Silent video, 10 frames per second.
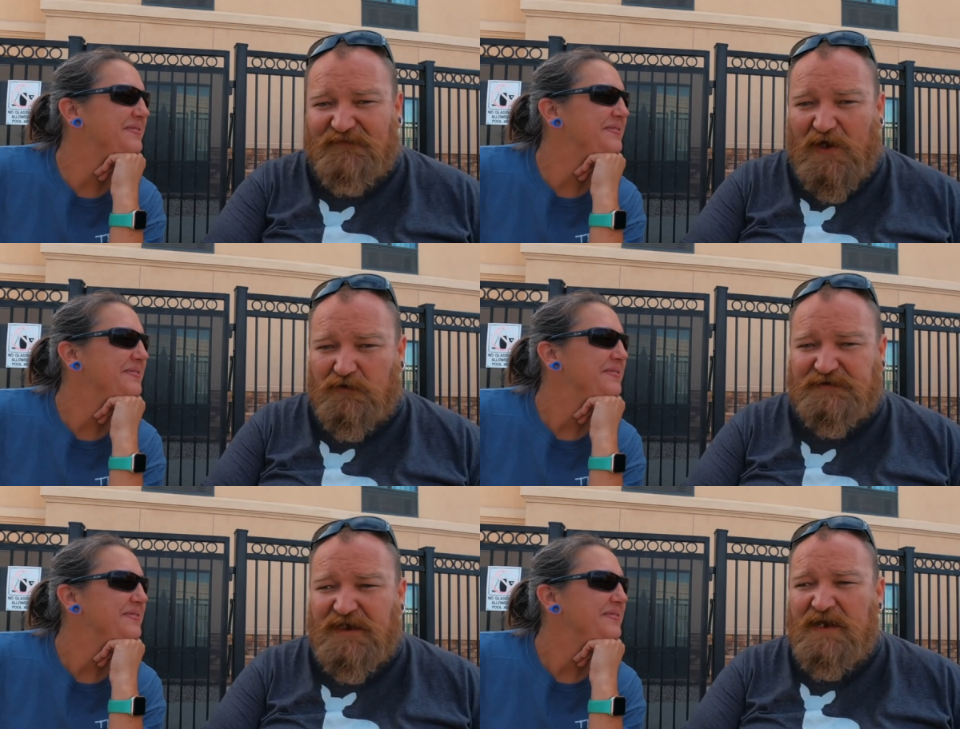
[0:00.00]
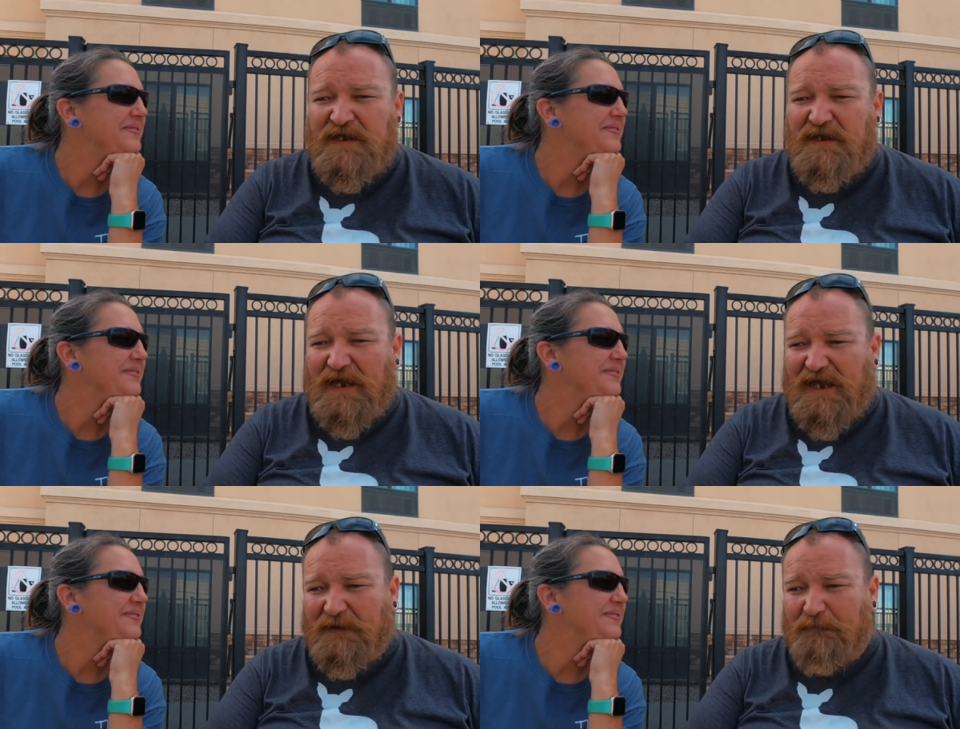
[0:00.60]
Speaker 1: those
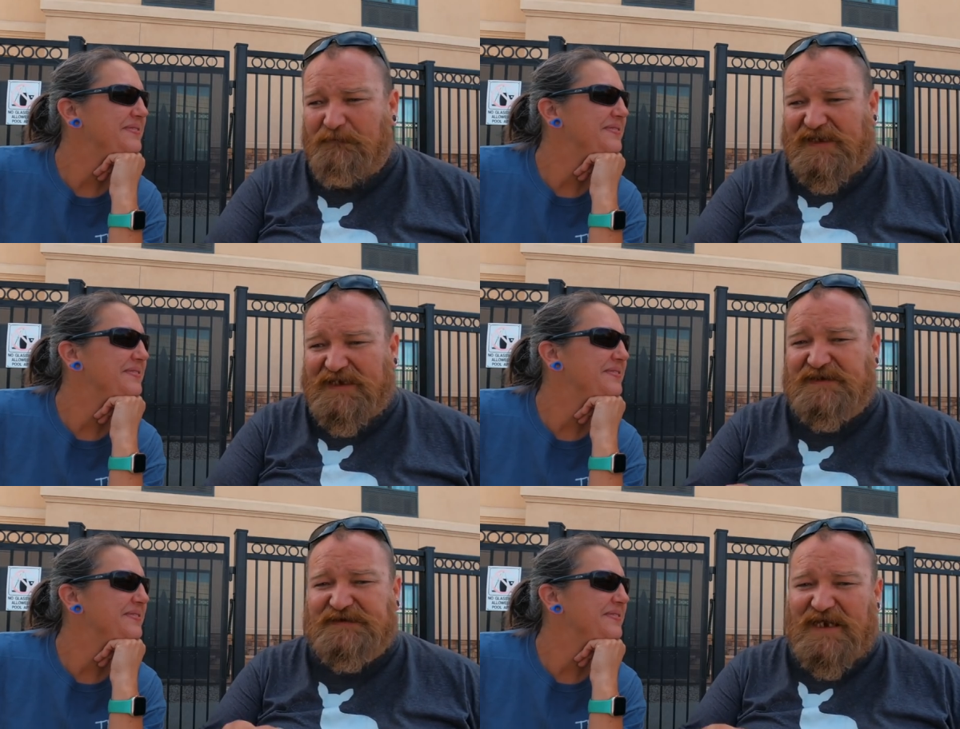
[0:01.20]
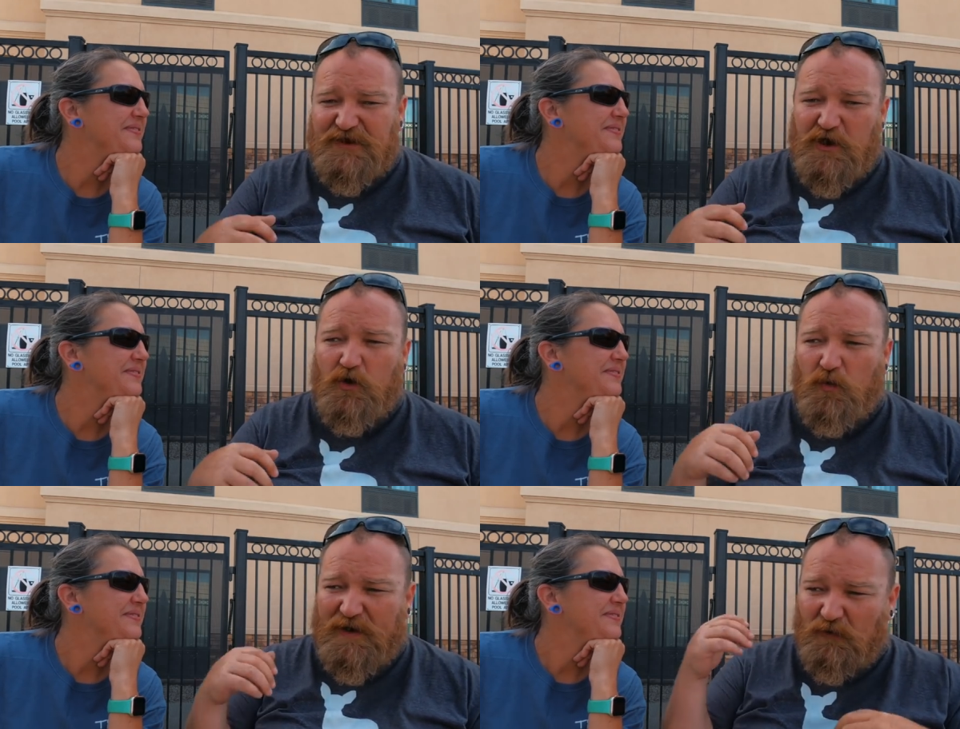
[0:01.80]
uh, because they
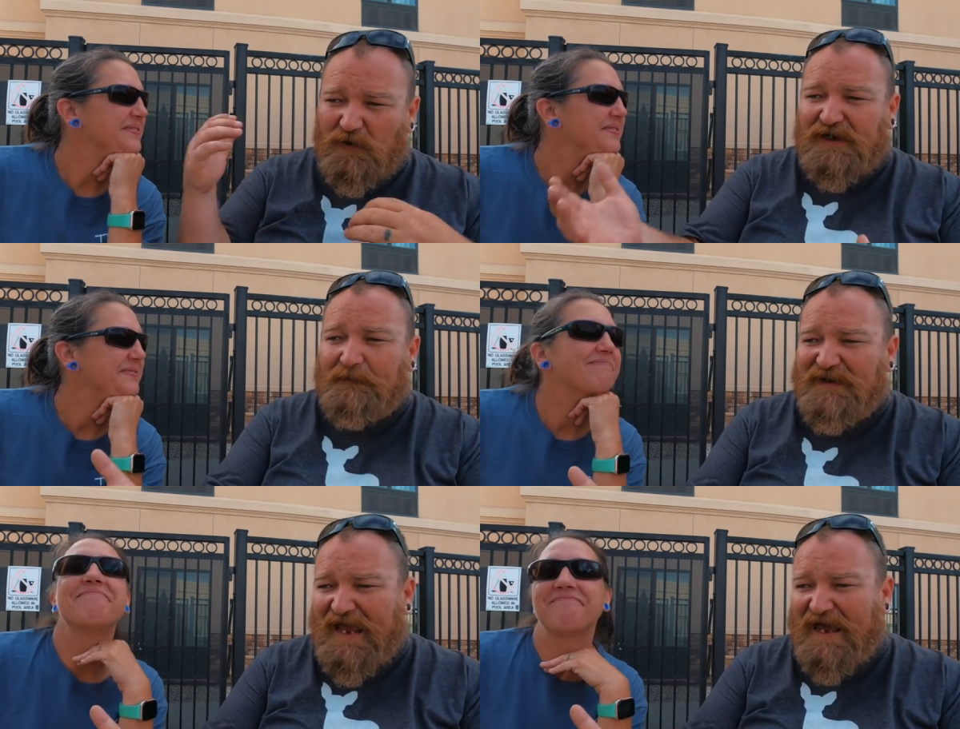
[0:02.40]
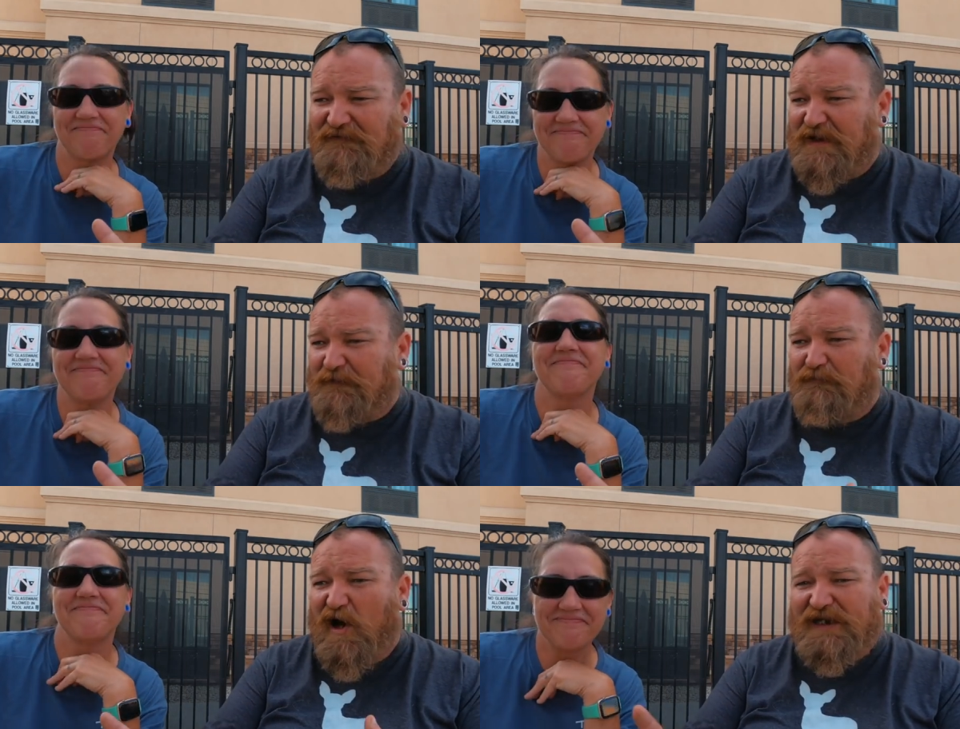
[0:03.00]
knew we were going to be
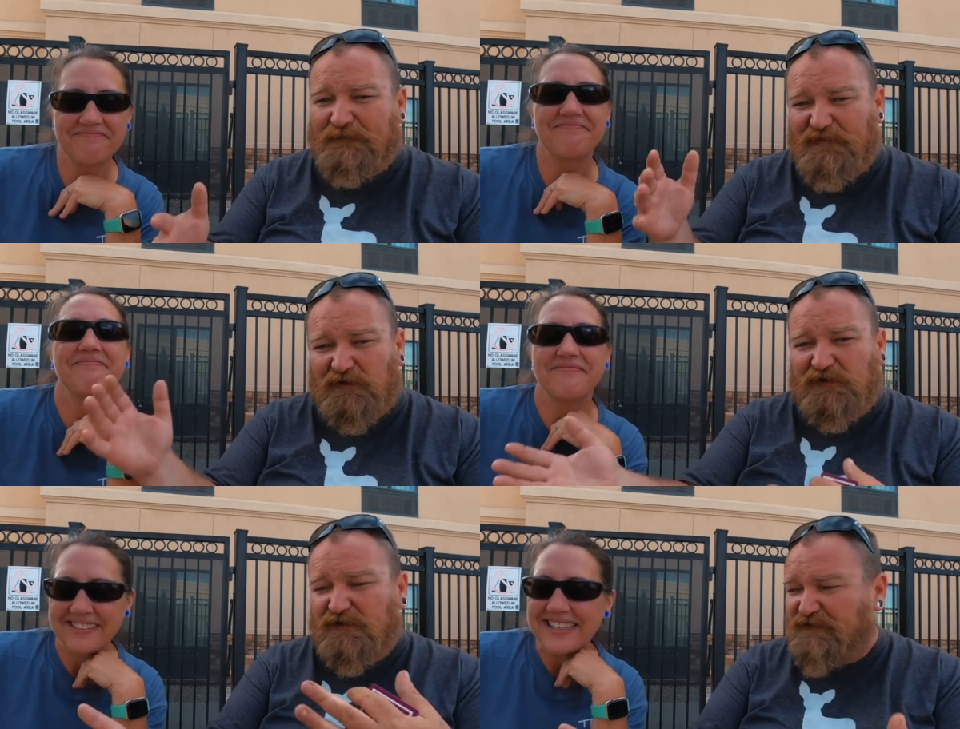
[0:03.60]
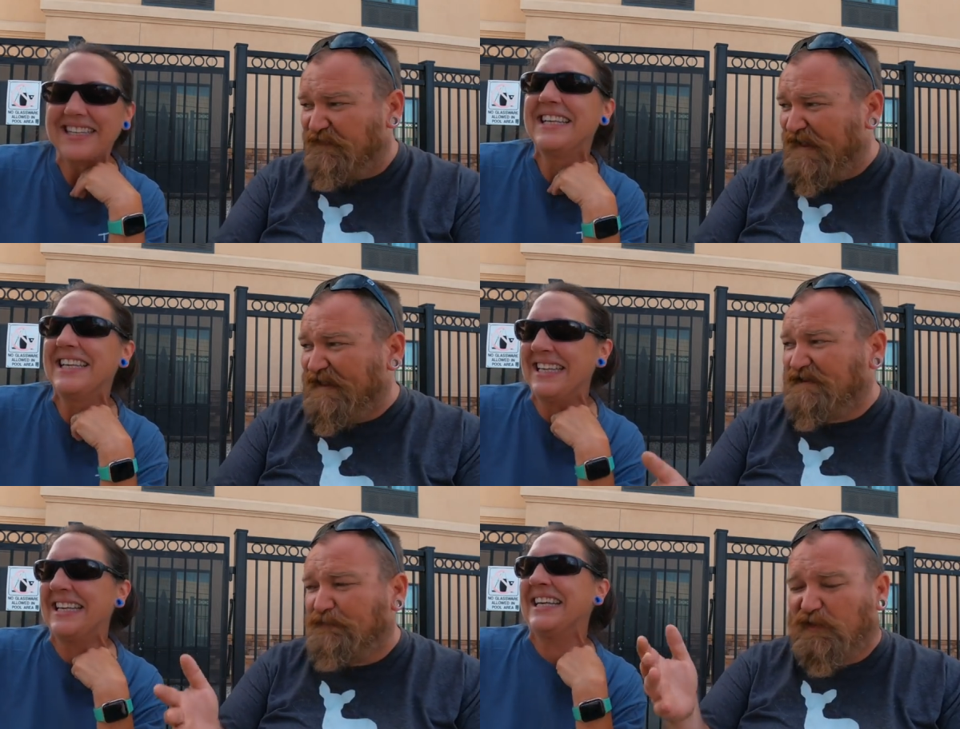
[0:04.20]
having bodybuilder
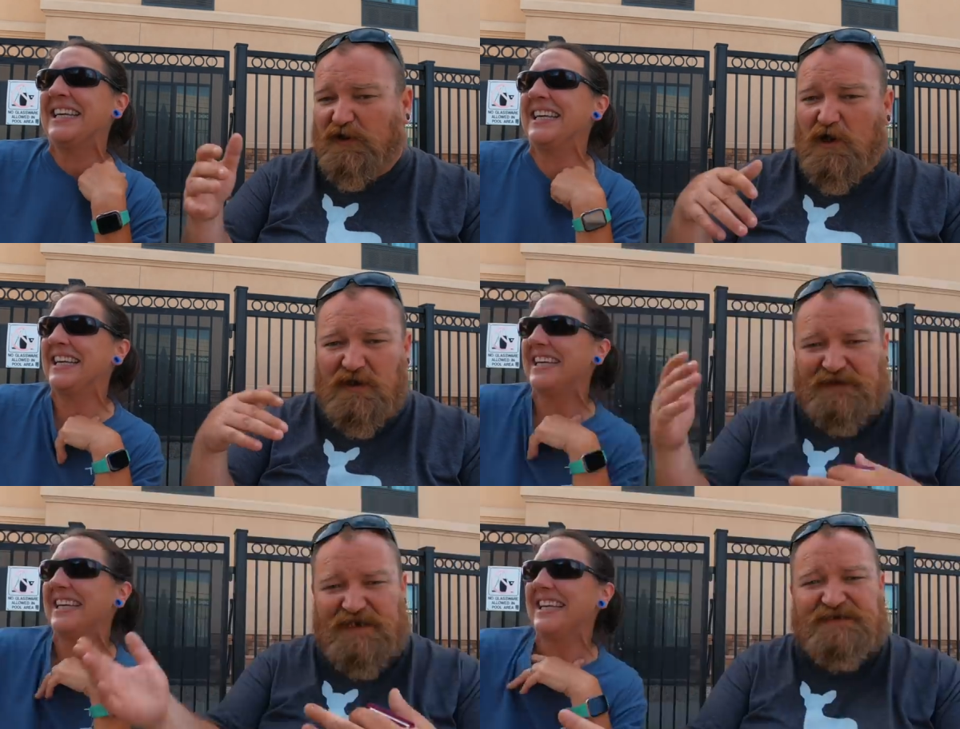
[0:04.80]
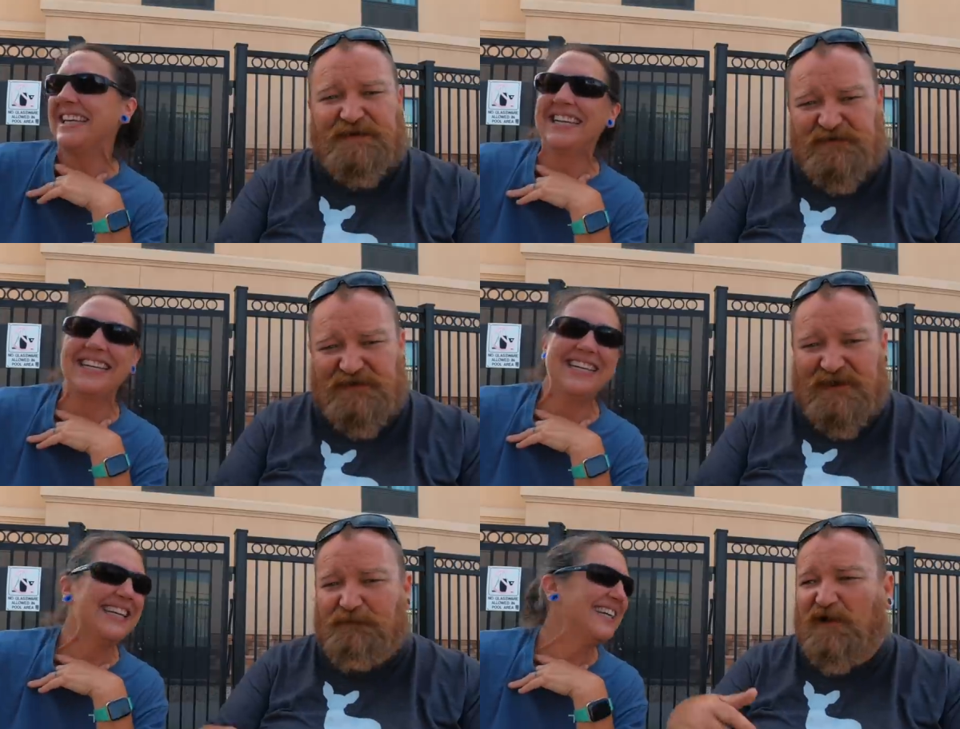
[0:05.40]
things put on, custom
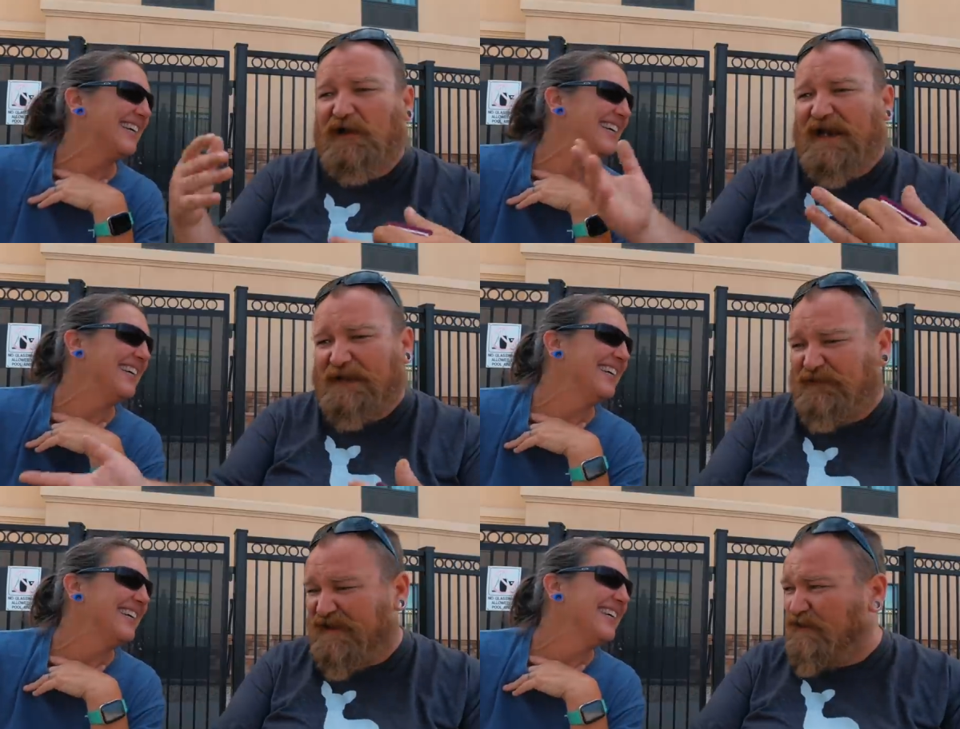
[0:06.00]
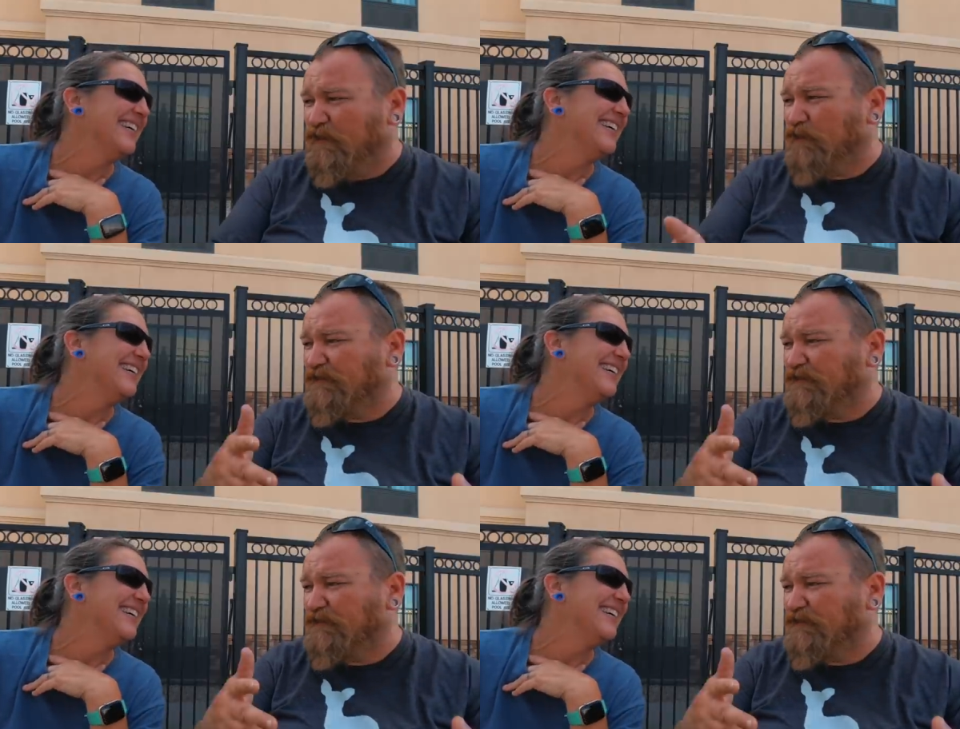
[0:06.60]
sleeper, APUs,